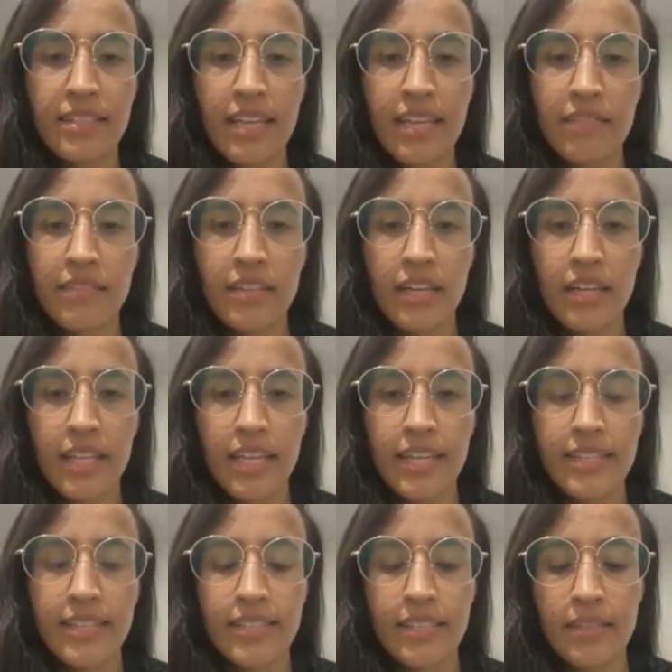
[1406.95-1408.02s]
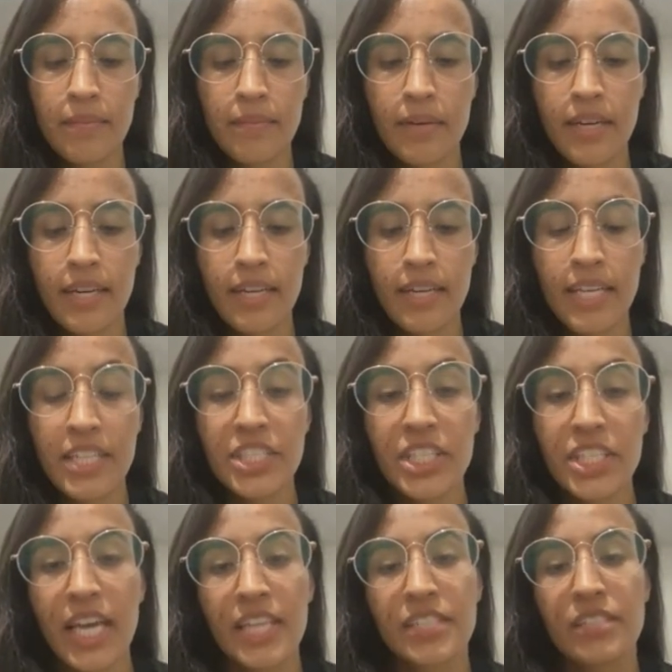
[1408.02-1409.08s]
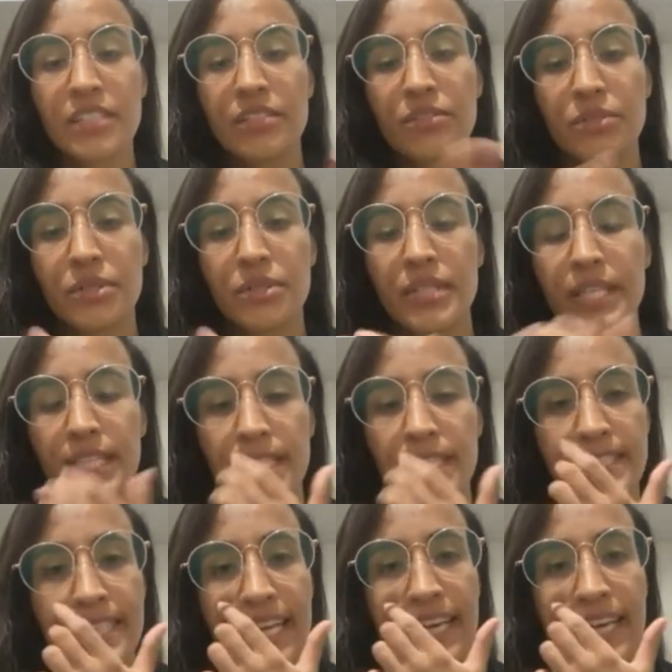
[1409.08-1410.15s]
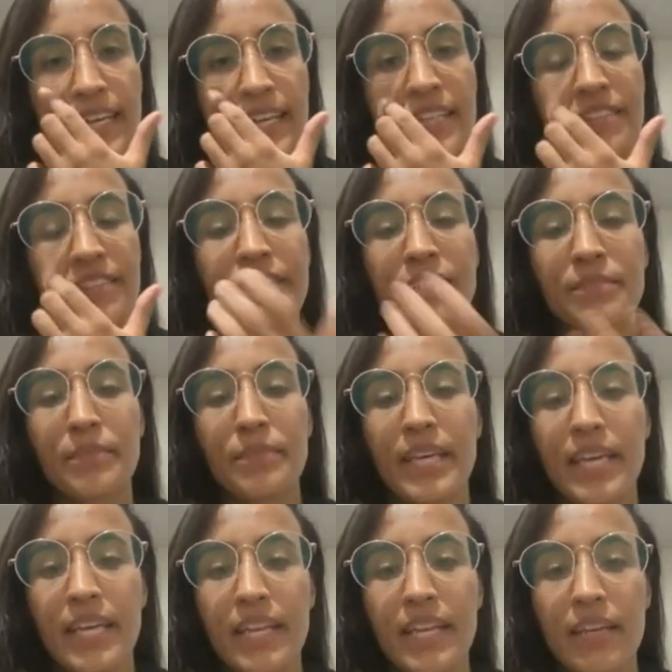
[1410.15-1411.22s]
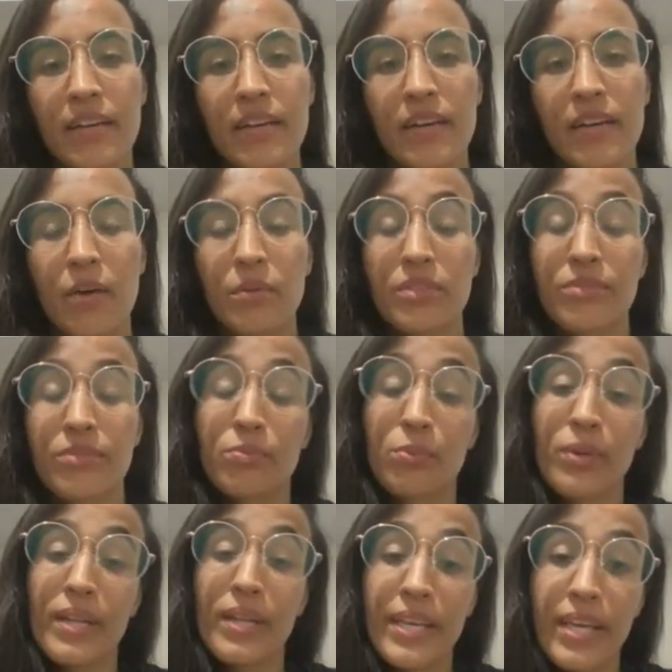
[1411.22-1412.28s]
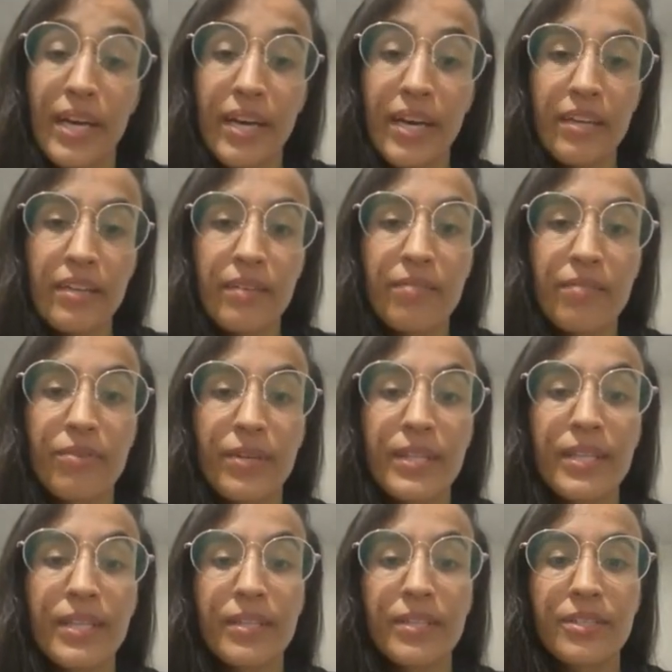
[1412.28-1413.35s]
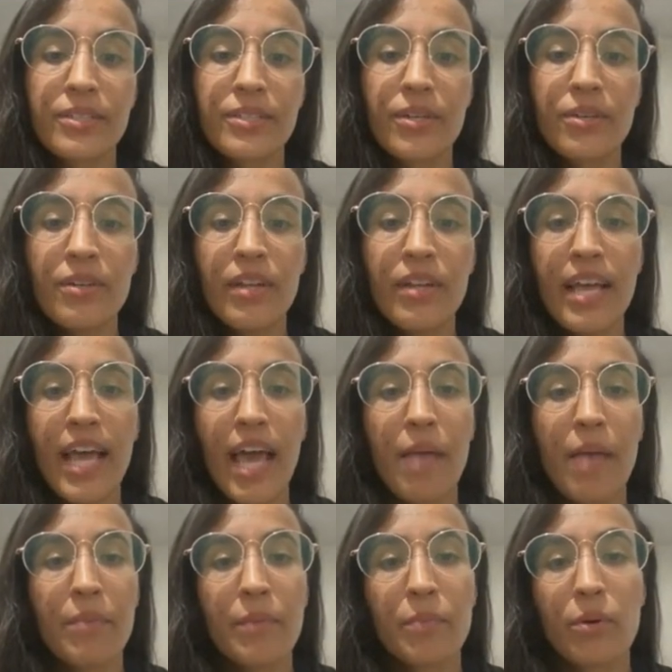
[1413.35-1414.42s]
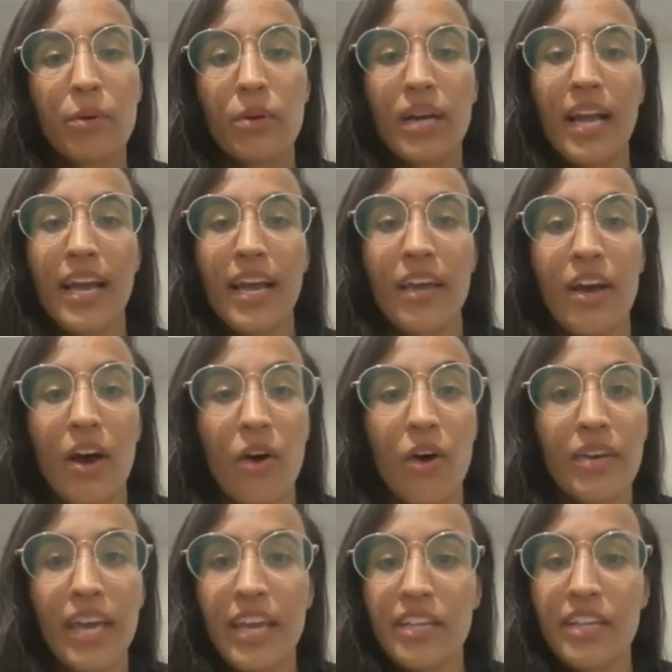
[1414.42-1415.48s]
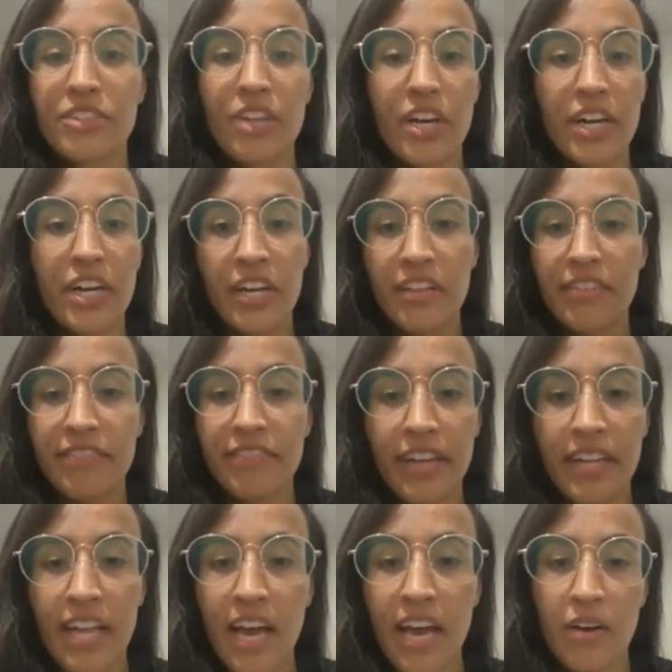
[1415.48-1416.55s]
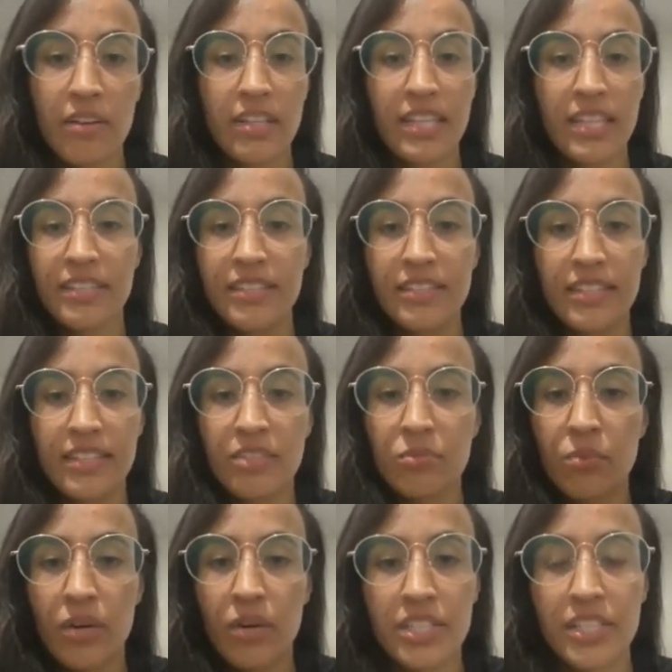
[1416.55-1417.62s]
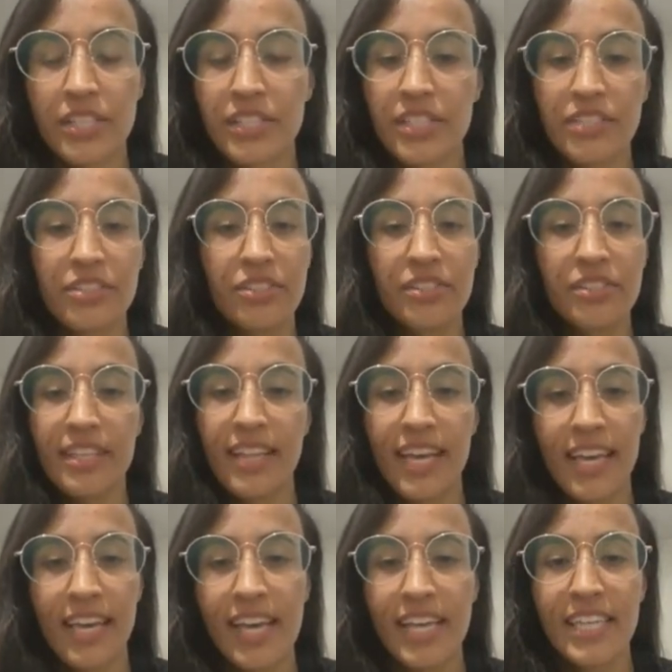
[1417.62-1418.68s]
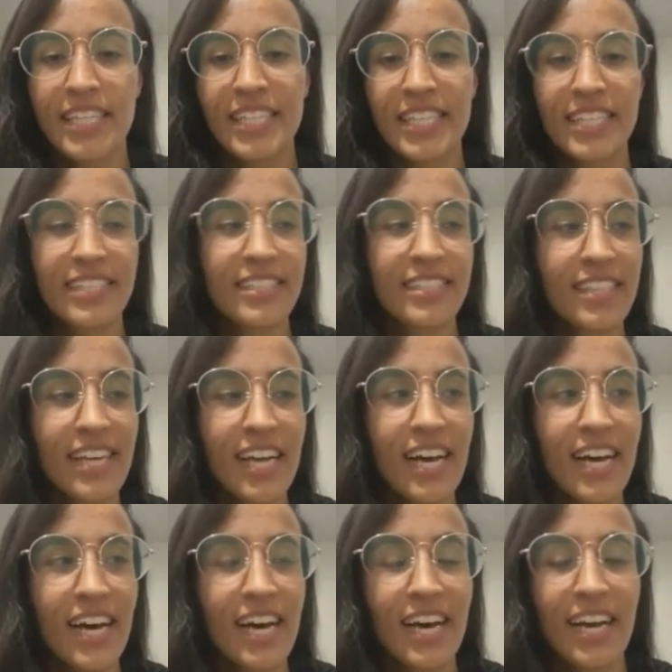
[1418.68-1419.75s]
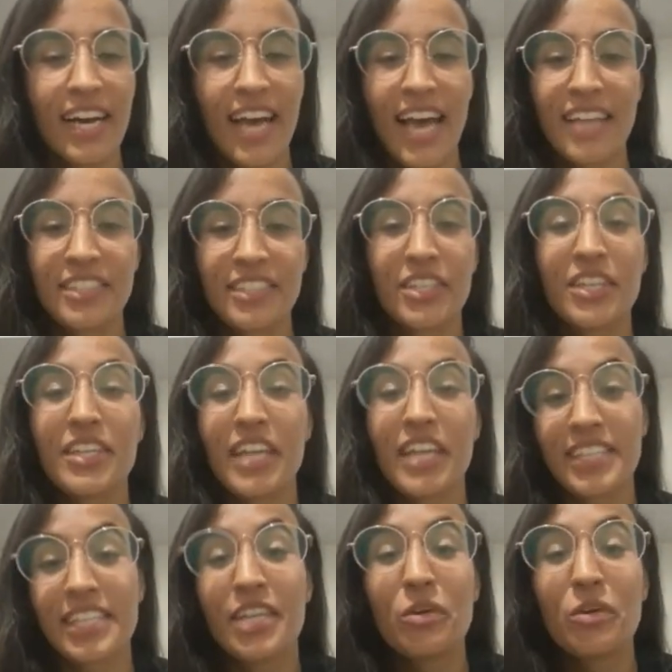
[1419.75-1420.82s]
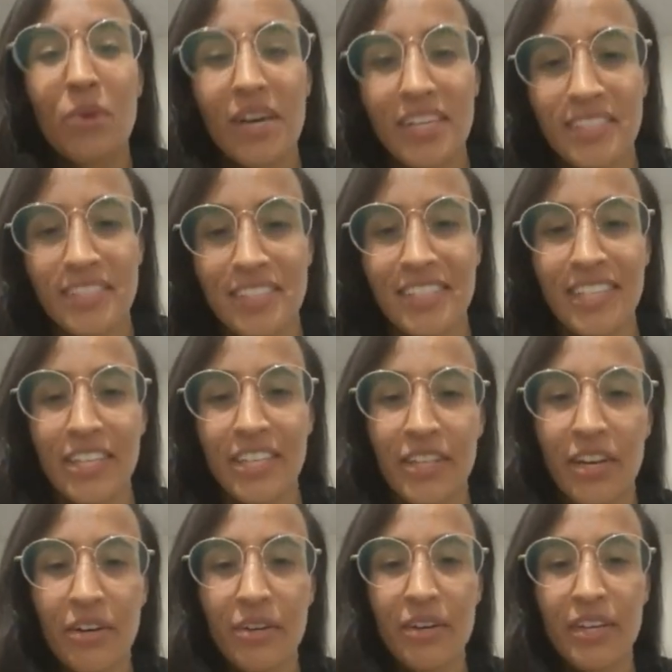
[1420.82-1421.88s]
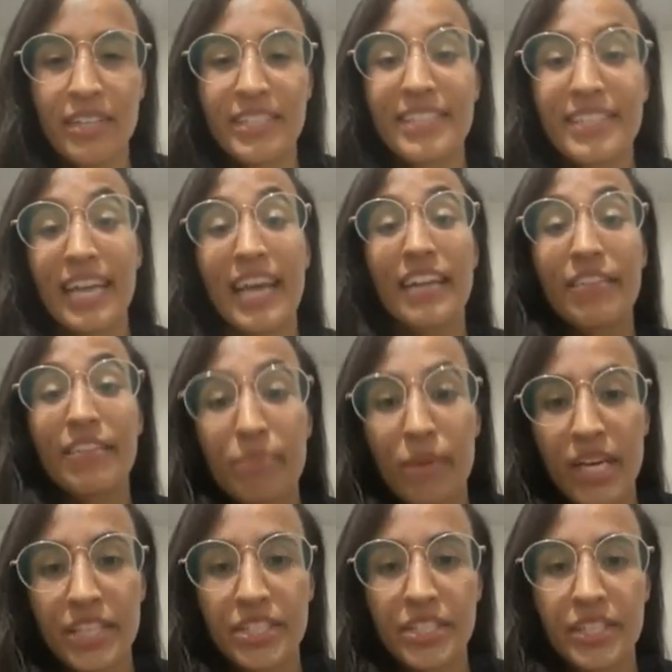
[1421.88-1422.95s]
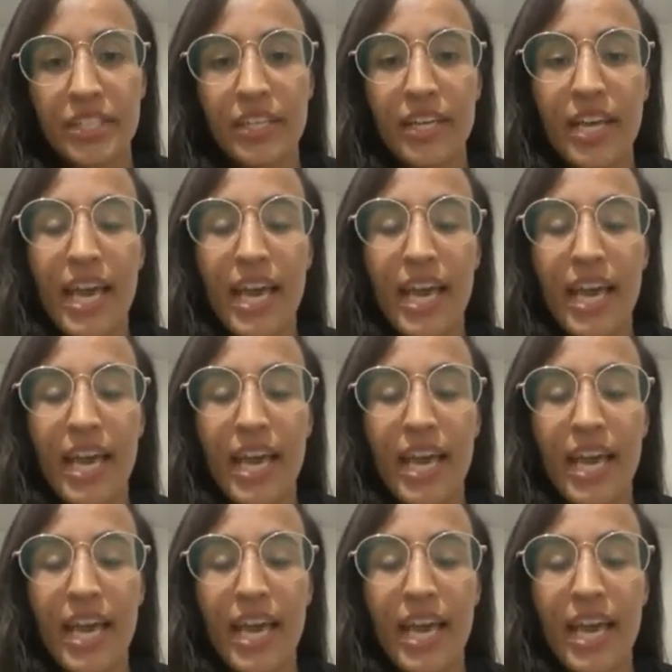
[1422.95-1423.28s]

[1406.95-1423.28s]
Definitely not easy, but it changed through the years. Like in the first beginning, I was really young, 14 years old, and people were like, "Okay, his daughter gonna fight now. Let's watch it just to see like she's as good as he was." This kind of pressure.